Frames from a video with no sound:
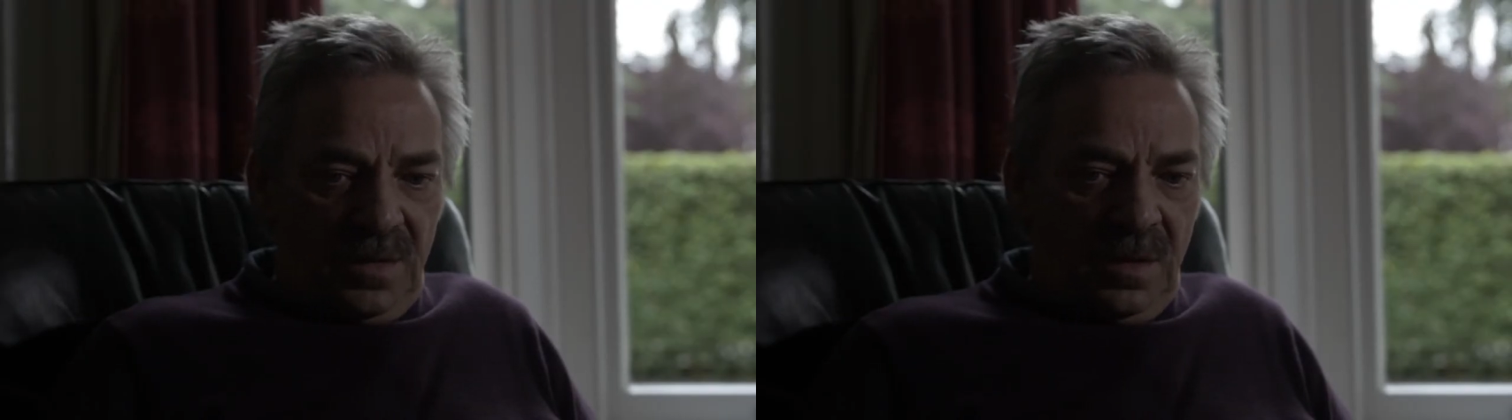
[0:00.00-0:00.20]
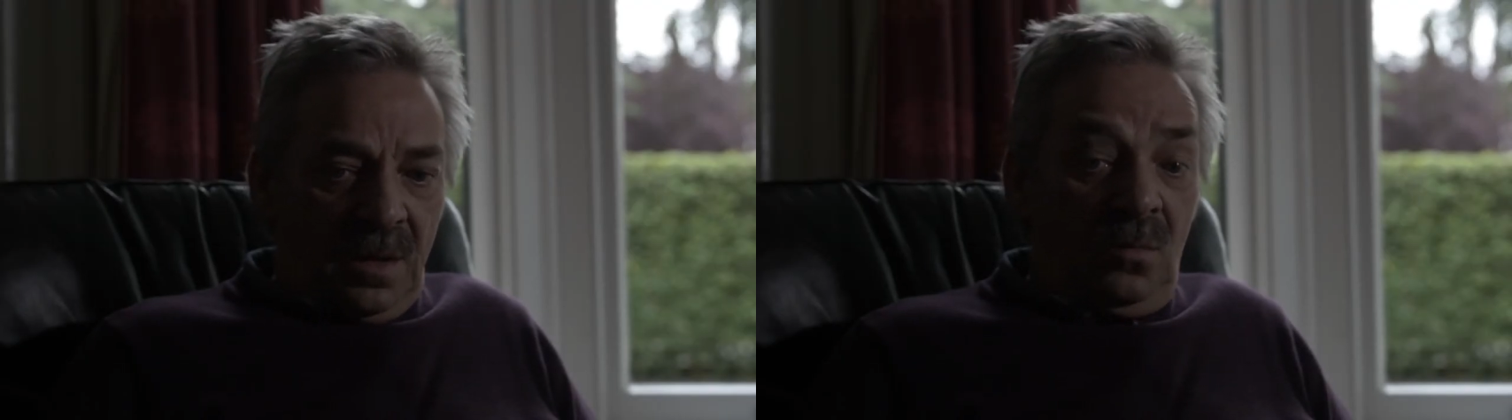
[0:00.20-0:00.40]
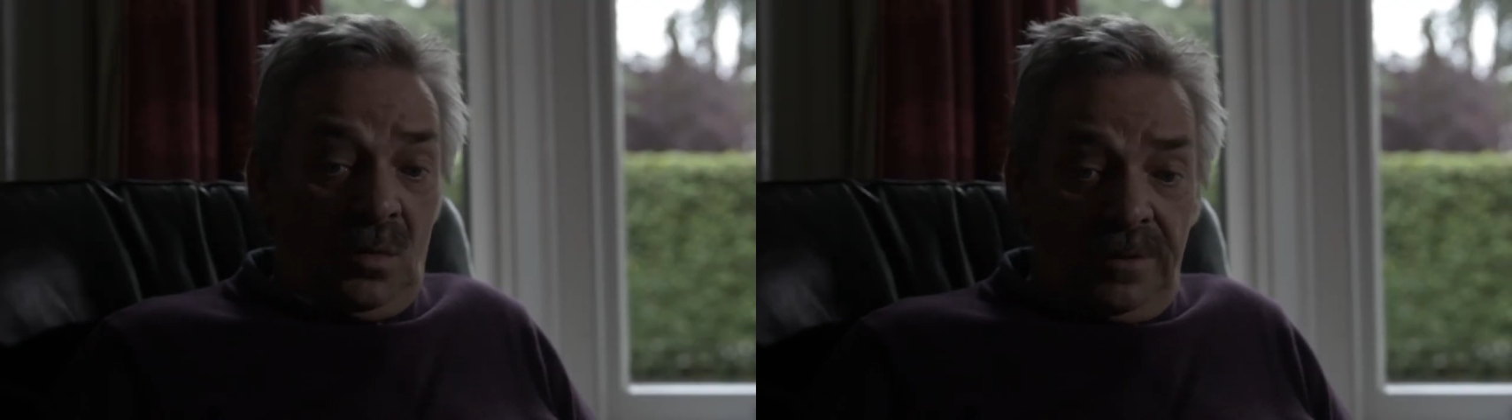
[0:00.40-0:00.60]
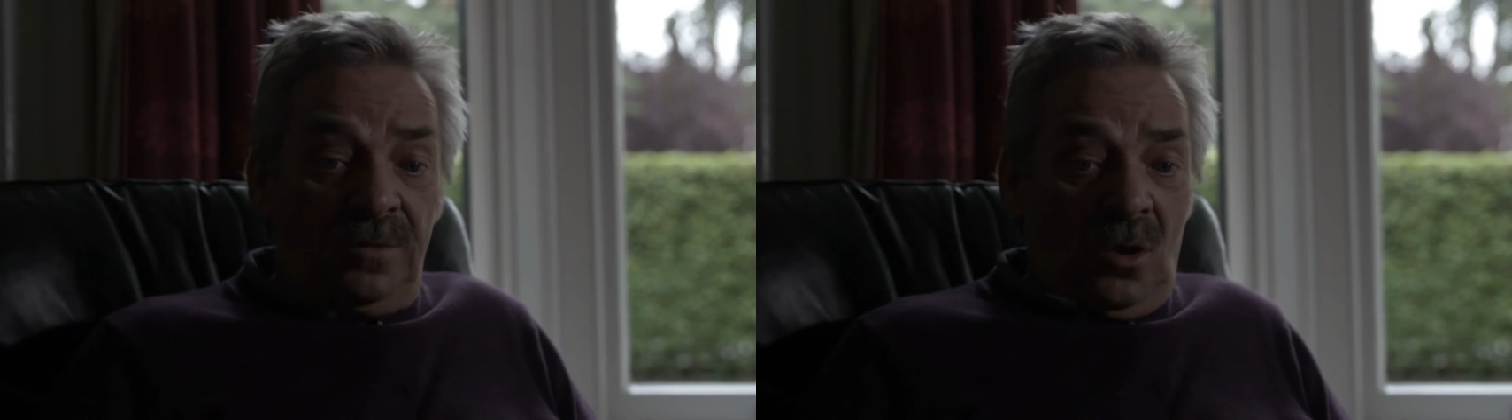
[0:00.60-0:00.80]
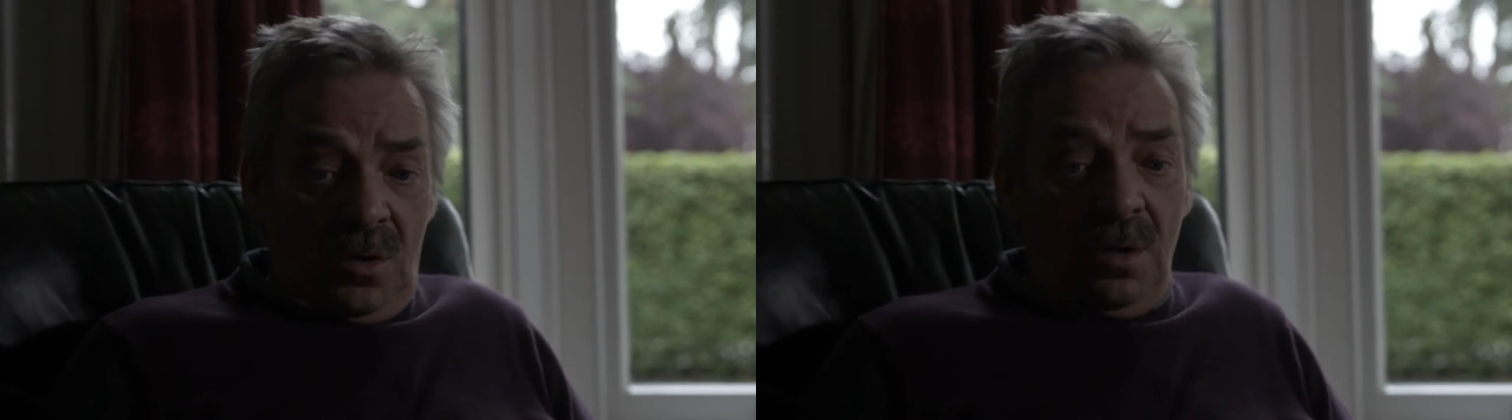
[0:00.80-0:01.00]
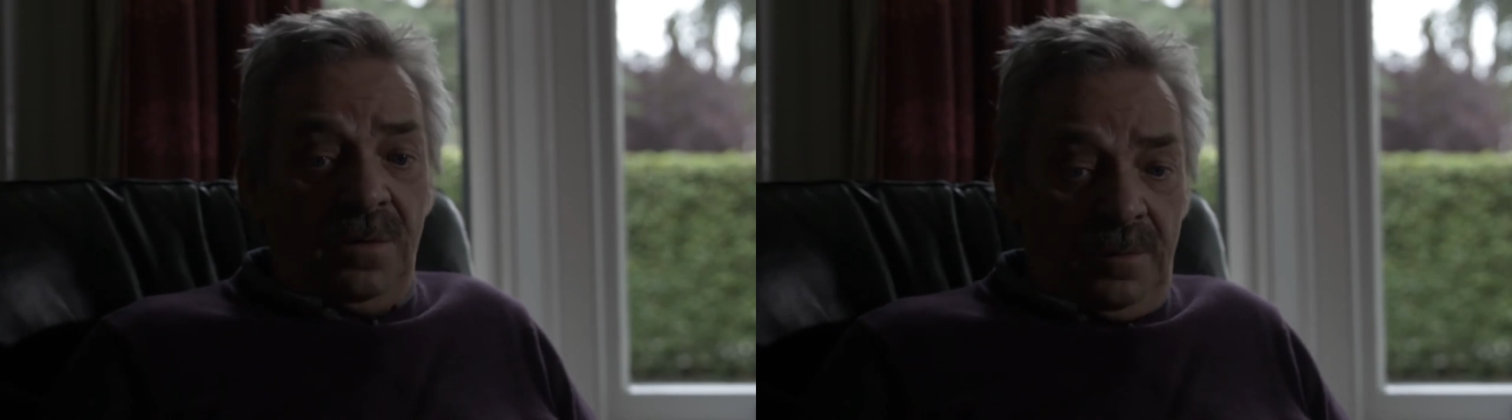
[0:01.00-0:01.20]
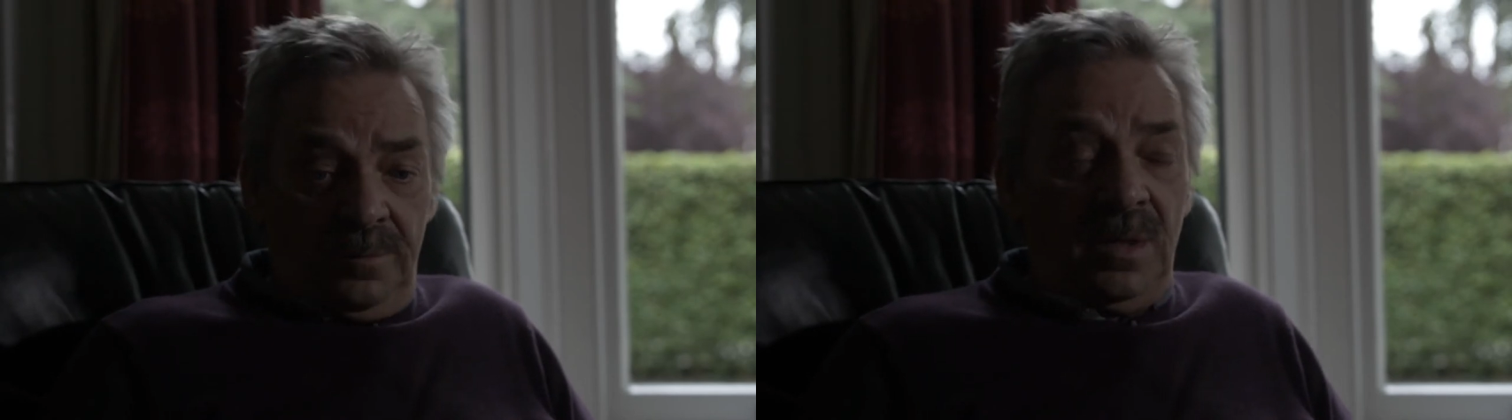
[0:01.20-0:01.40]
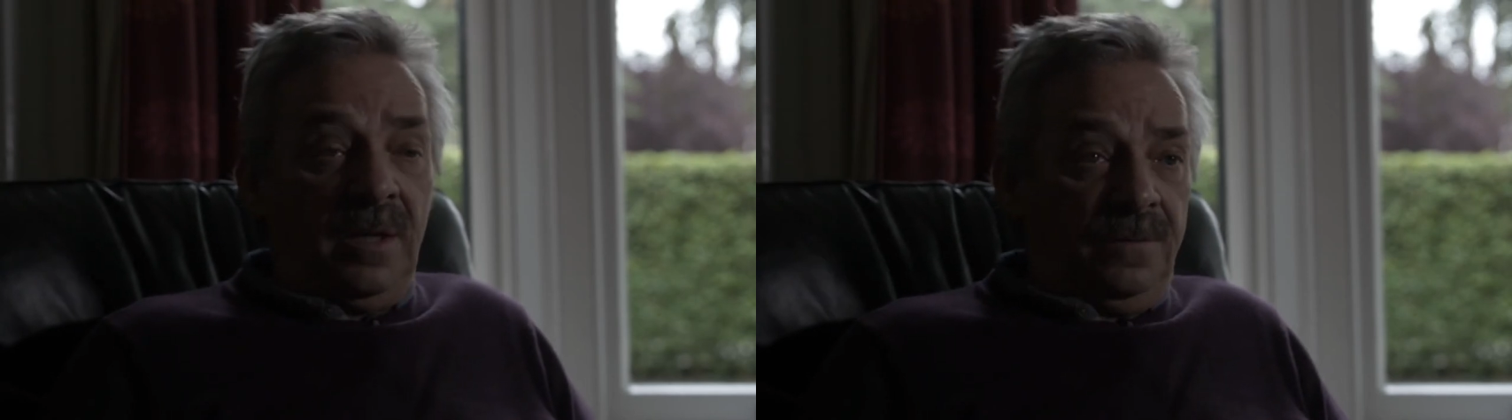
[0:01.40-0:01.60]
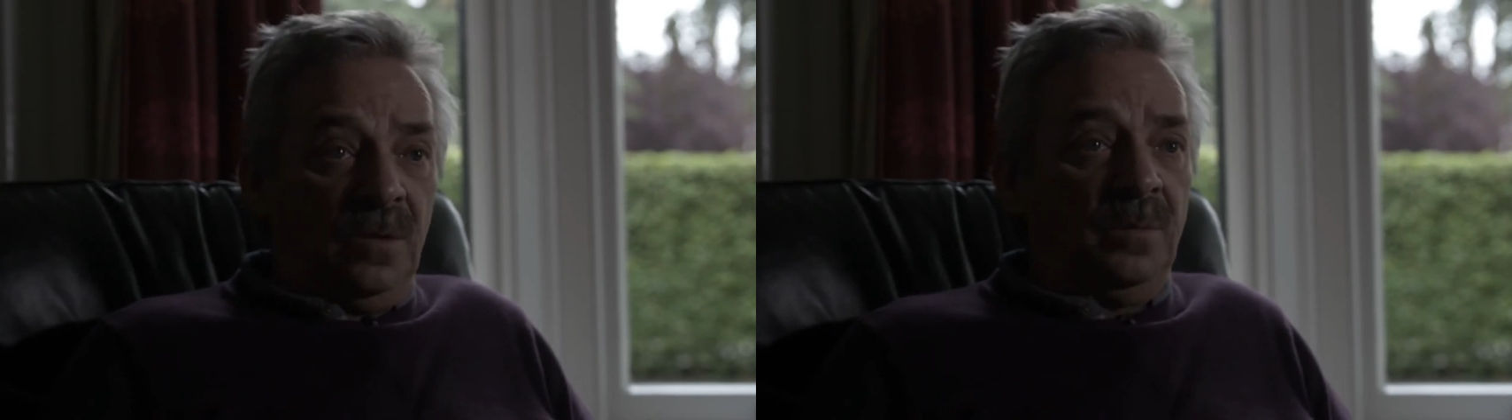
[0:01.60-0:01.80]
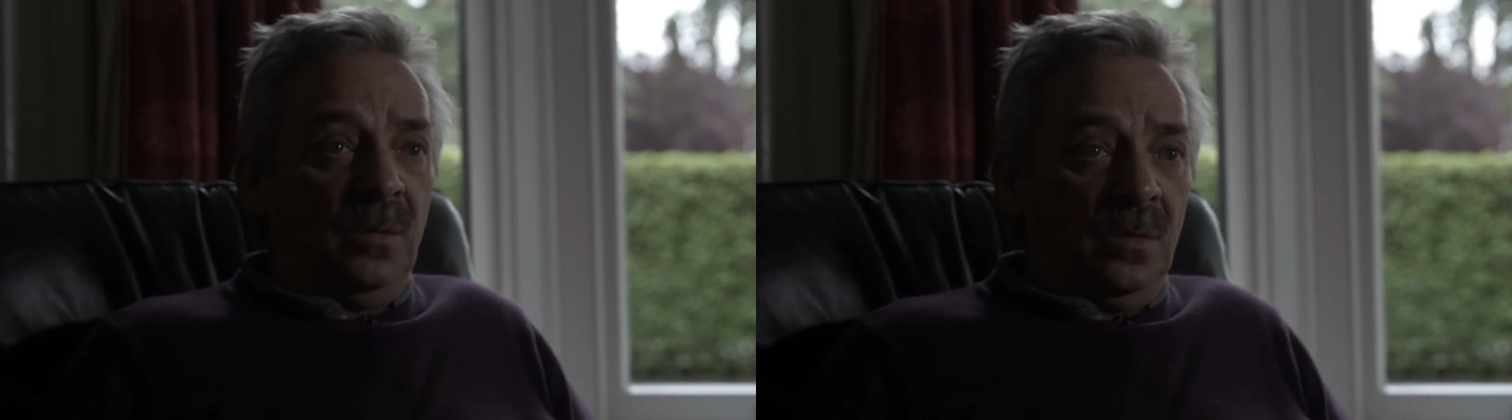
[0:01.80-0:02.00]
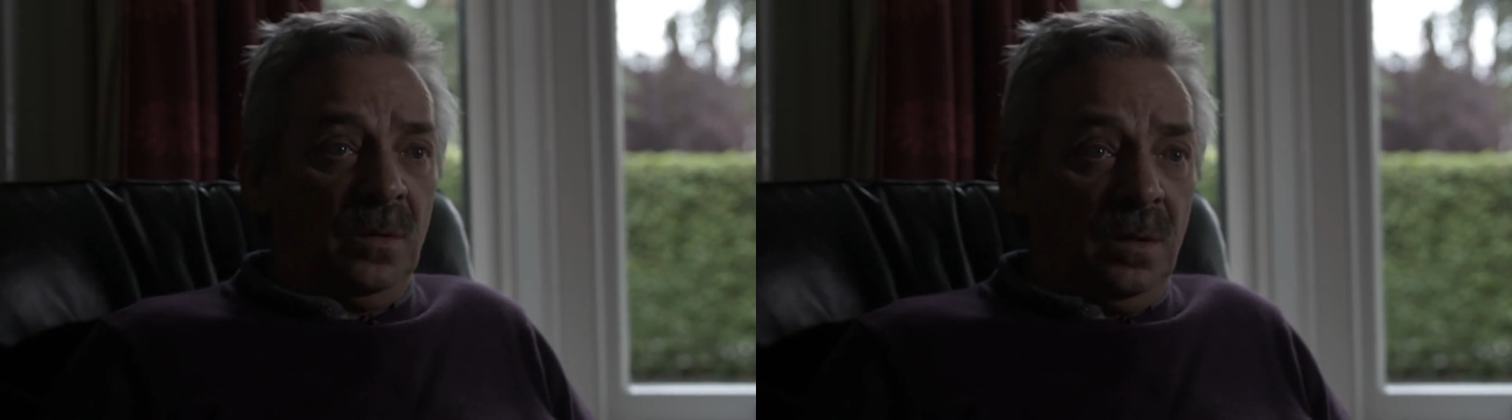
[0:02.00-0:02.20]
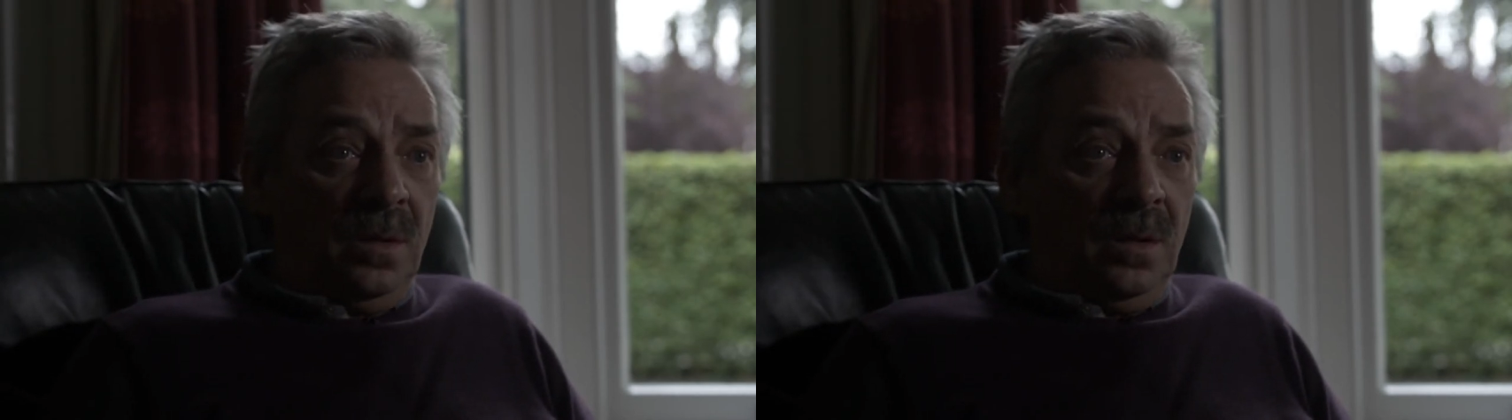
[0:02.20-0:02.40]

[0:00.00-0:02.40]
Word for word: I would have gone off and played football